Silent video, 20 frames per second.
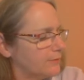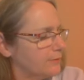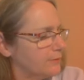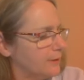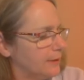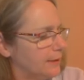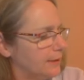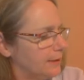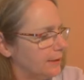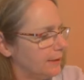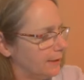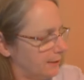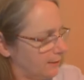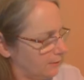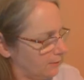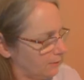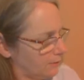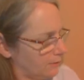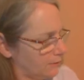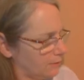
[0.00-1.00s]
see
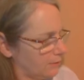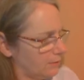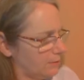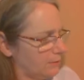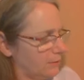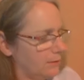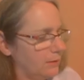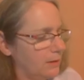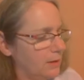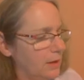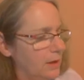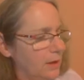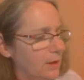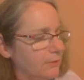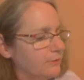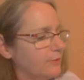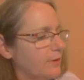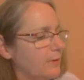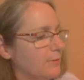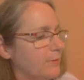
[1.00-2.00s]
here.
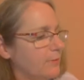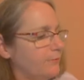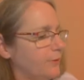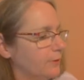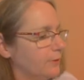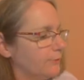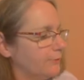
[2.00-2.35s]
Some of your